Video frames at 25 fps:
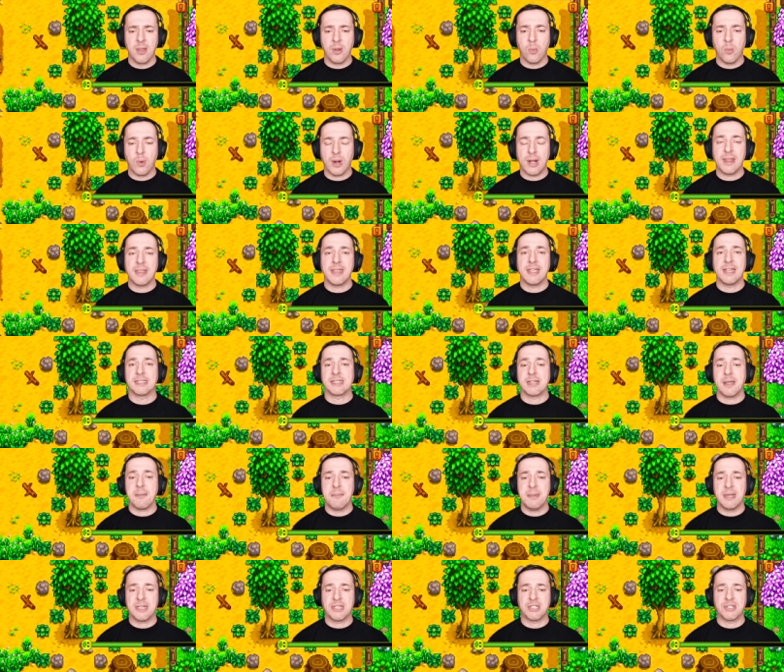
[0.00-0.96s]
One of the things I
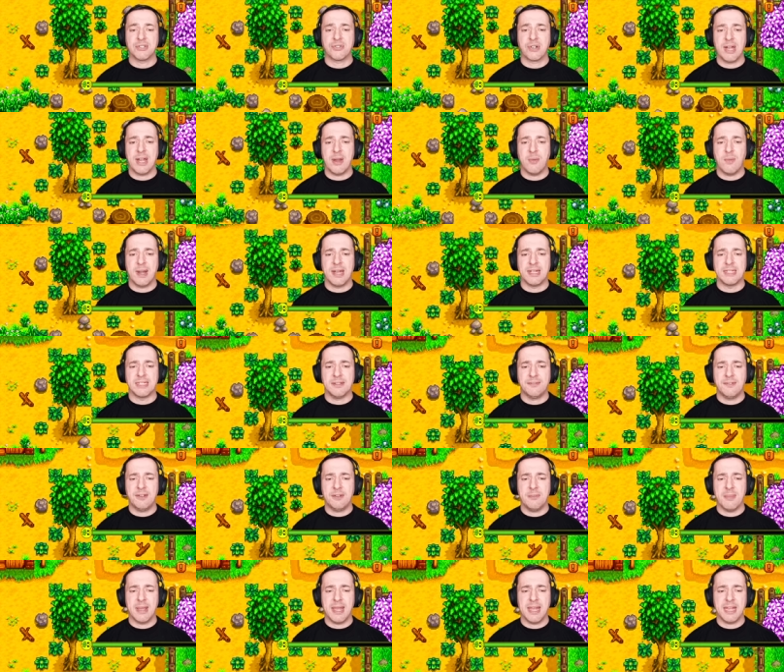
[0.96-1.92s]
missed straight away is
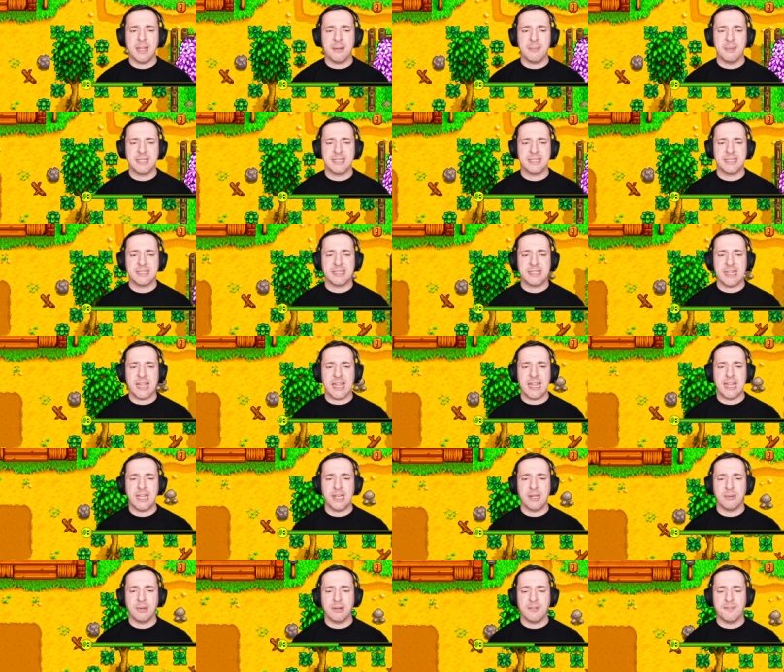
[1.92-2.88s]
if you make a
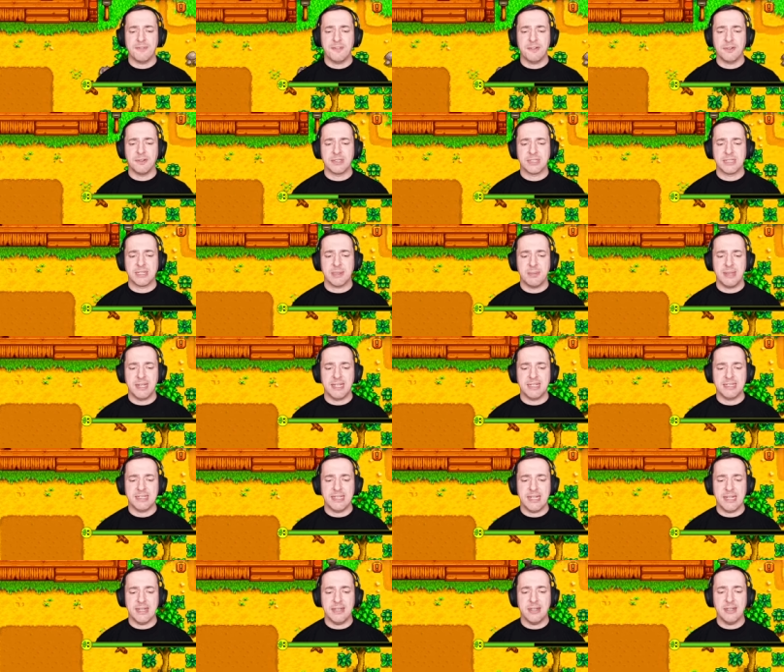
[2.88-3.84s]
mistake and you want to fill some of
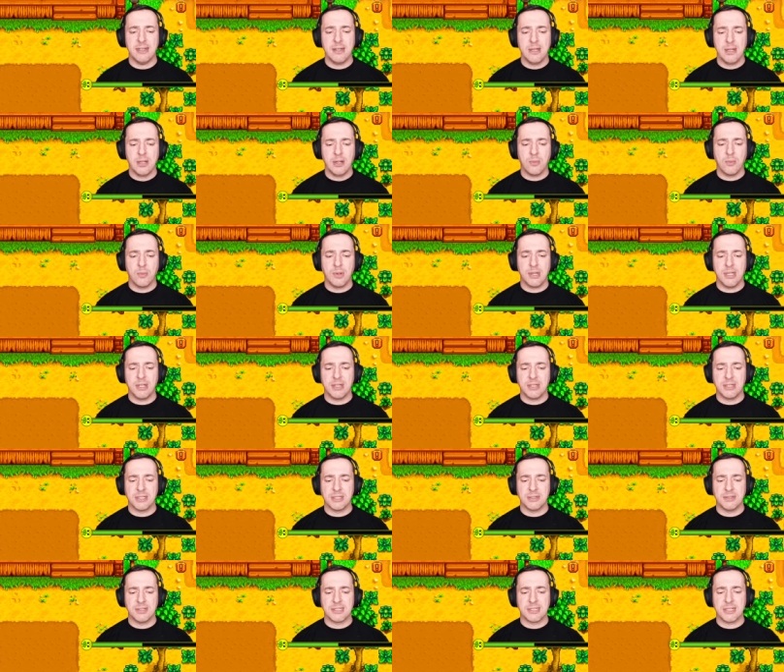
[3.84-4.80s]
this in, what you
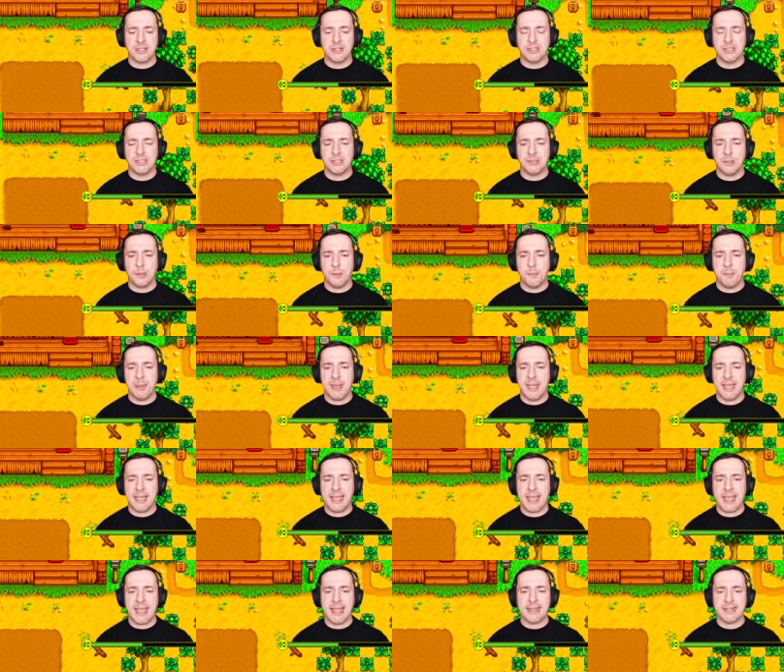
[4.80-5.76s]
can do is go to your
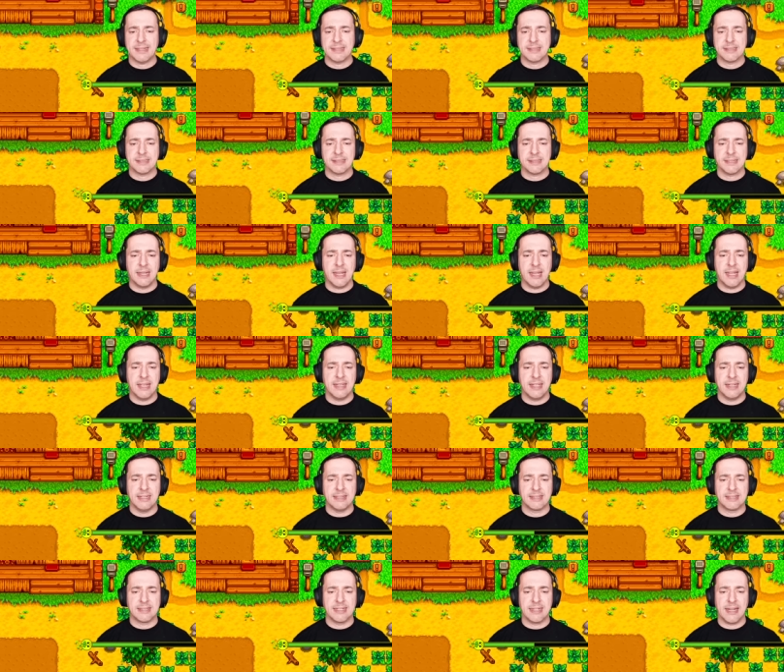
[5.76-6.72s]
pickaxe and
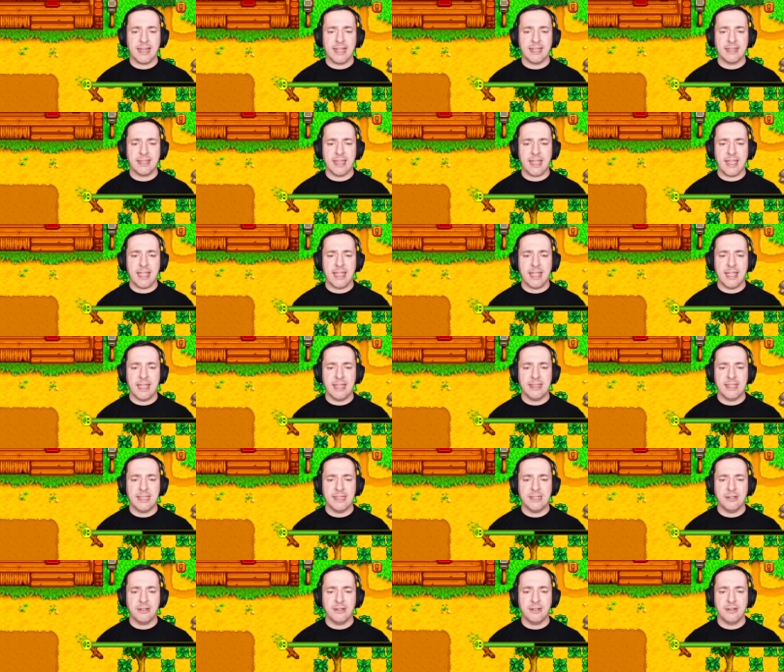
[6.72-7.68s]
then select that and
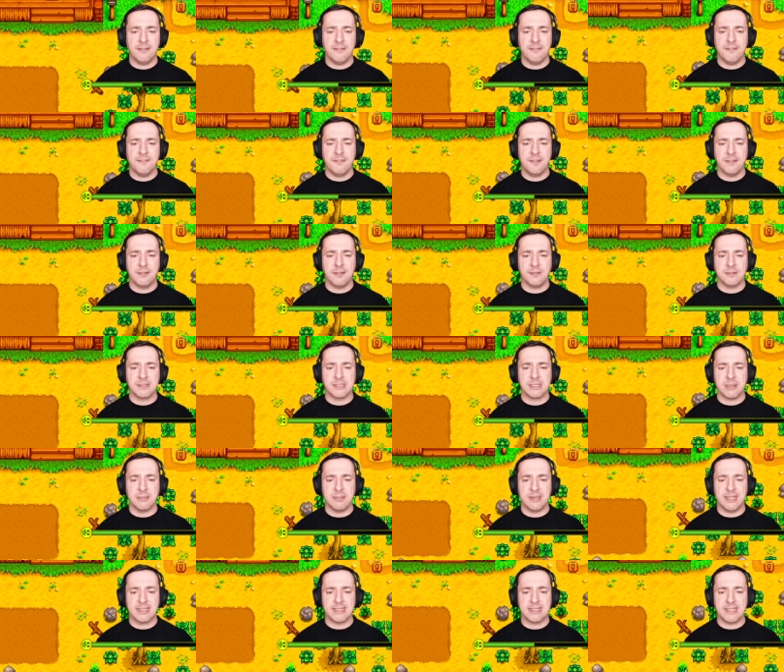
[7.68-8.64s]
then you can fill
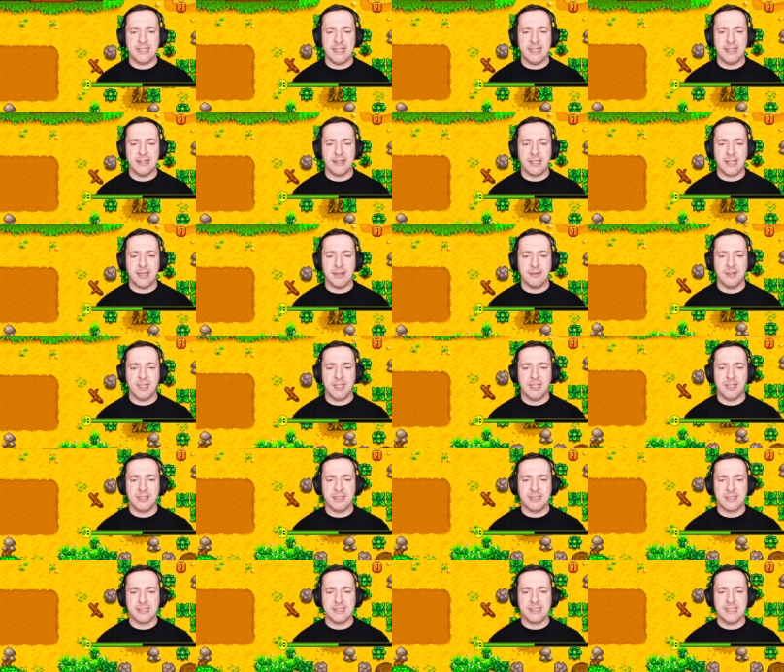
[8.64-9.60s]
some of this in like you
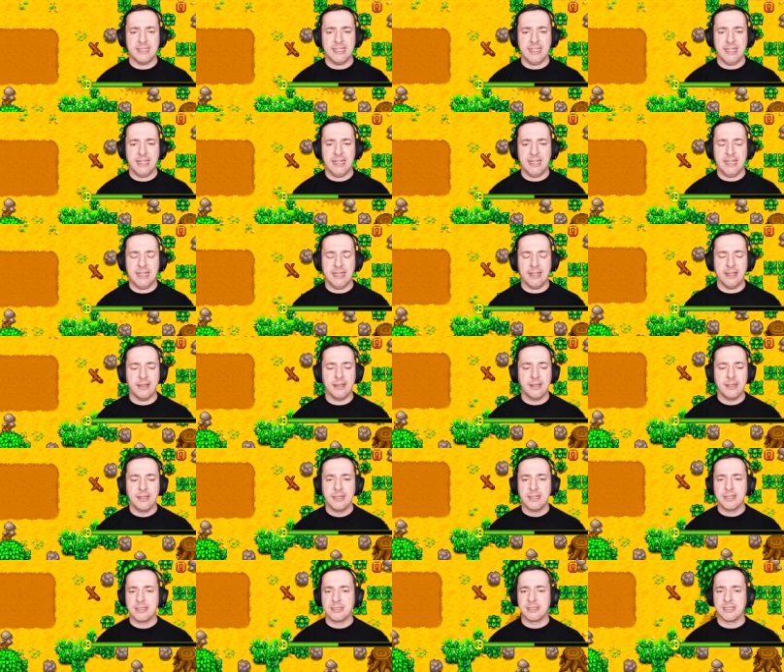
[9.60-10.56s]
can see here.
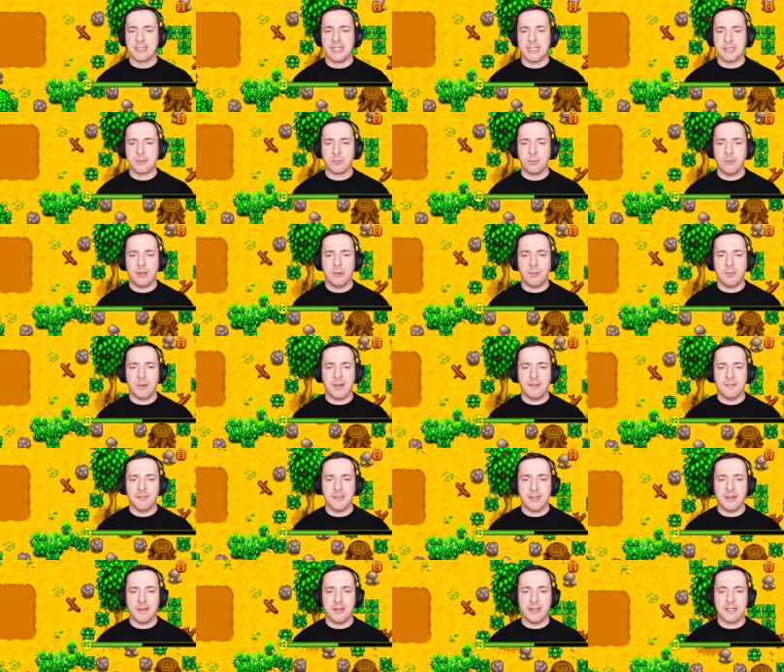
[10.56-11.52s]
So that's well
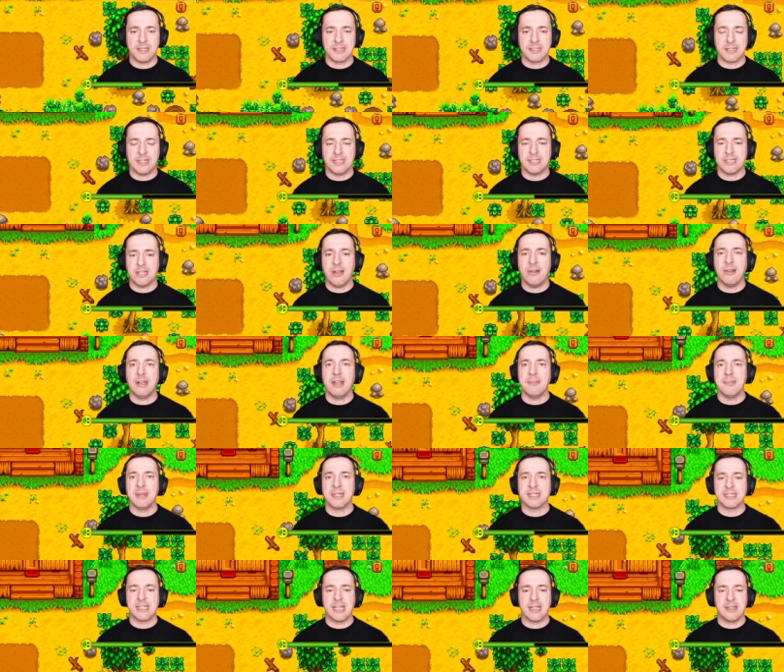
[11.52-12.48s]
worth knowing because I totally
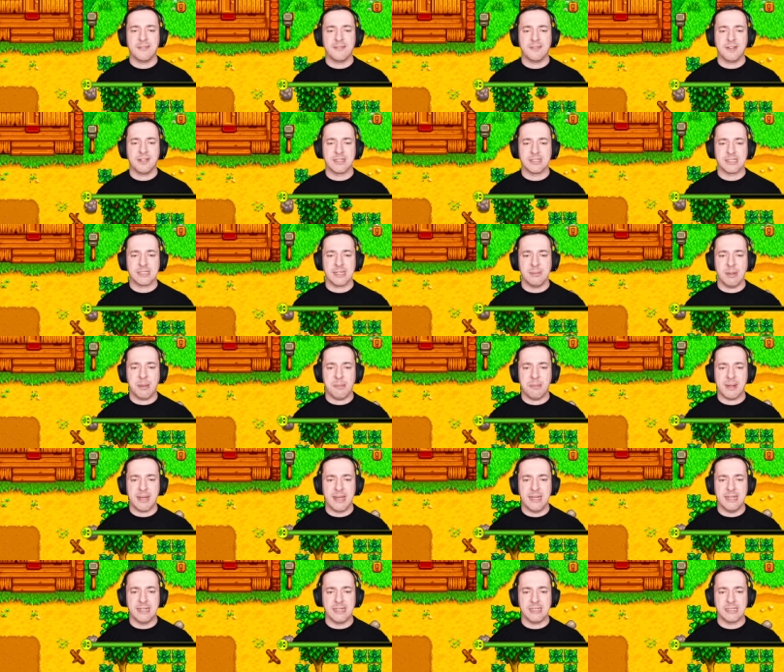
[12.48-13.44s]
missed that the first time I
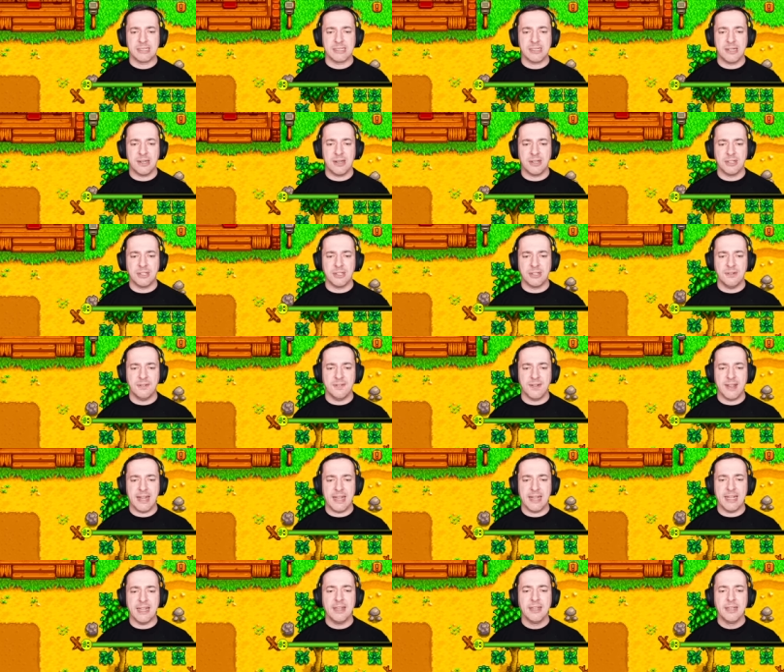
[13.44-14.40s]
played Stardew
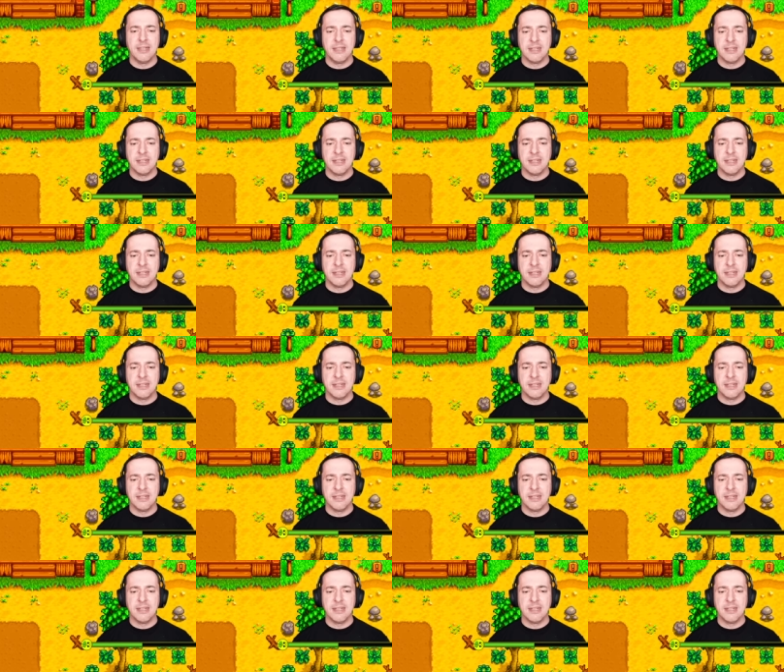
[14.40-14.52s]
Valley.